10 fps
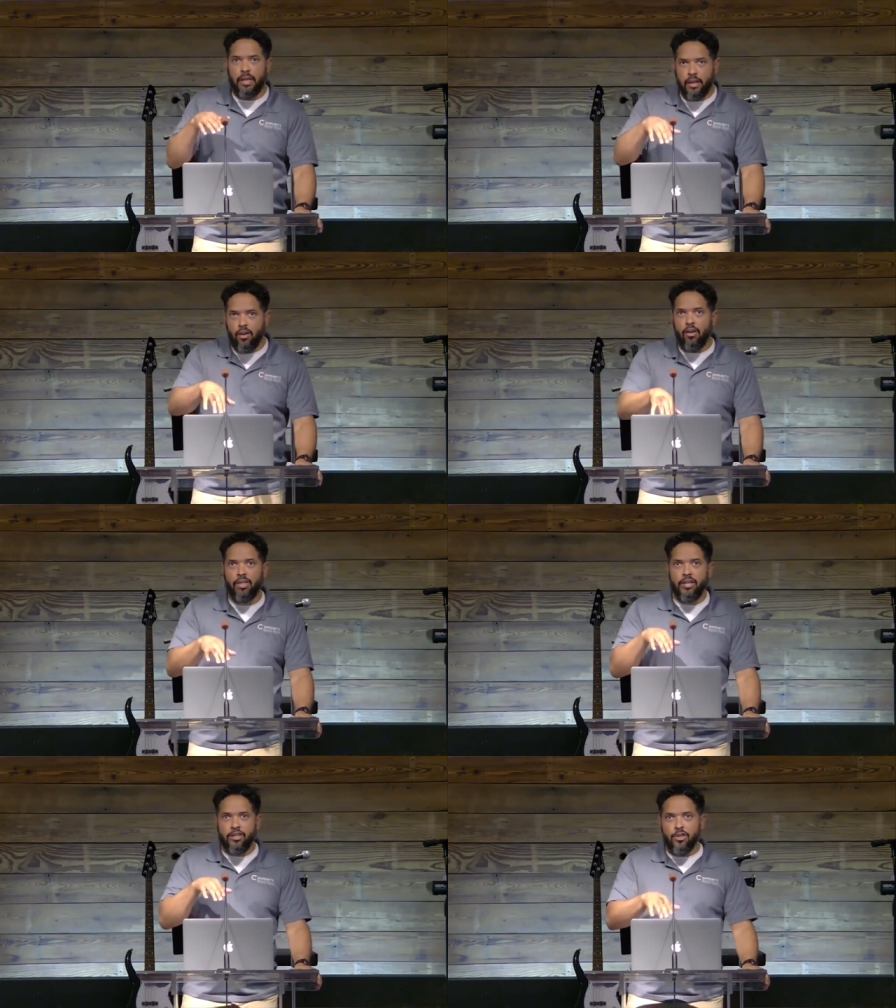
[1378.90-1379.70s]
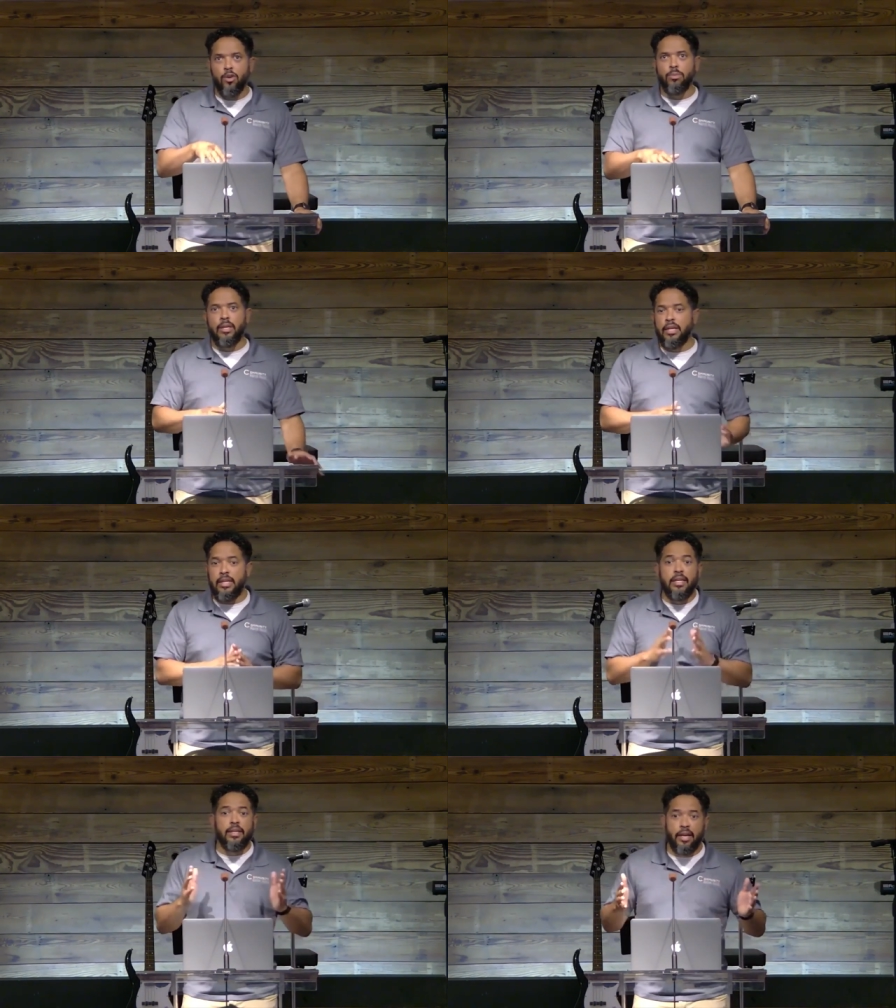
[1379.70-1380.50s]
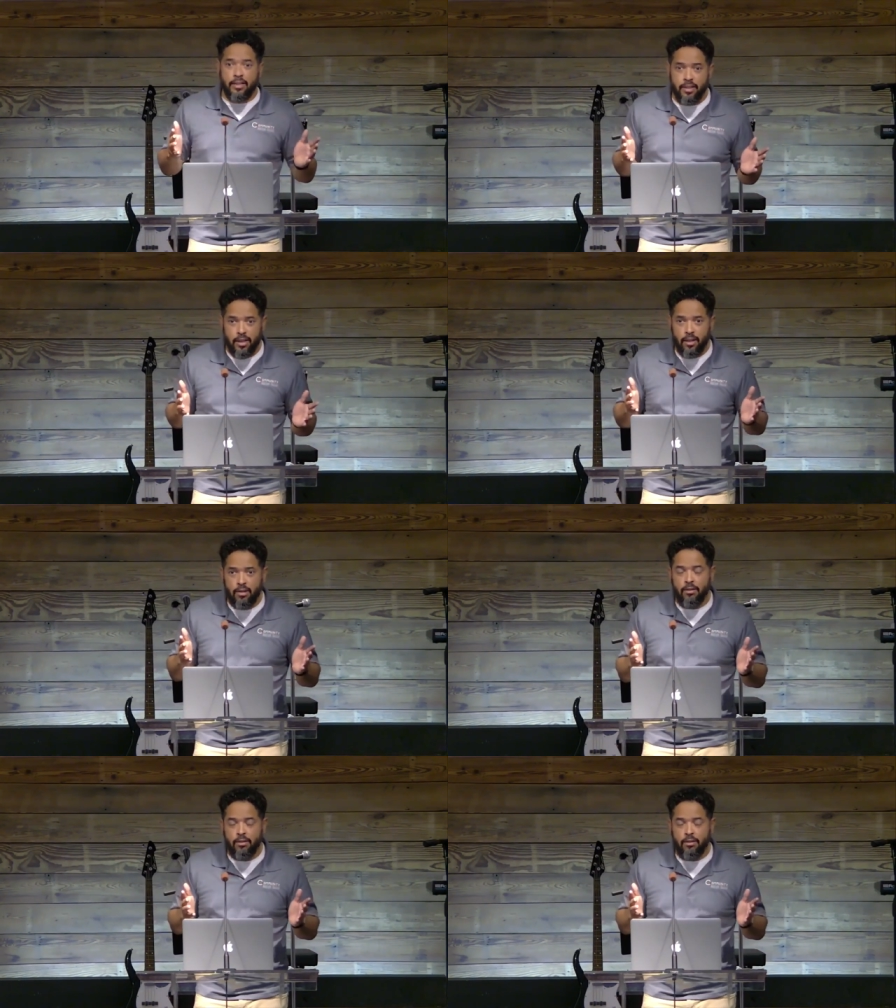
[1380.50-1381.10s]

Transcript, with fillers: in all that Job did, he did not sin,